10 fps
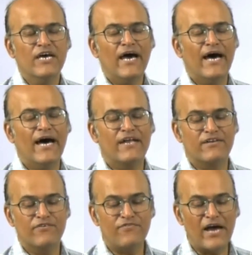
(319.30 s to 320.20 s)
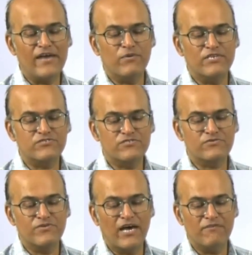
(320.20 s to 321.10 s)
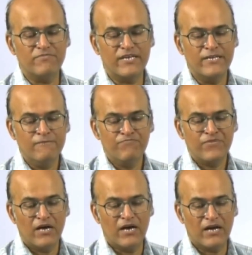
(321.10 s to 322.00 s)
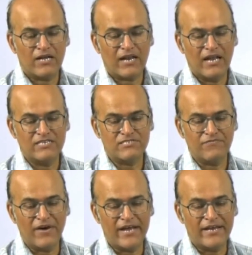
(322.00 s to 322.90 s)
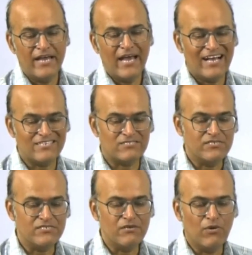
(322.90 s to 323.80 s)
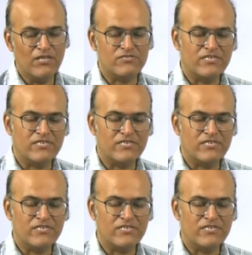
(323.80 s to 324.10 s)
and 5 questions could have been classified as easy ones.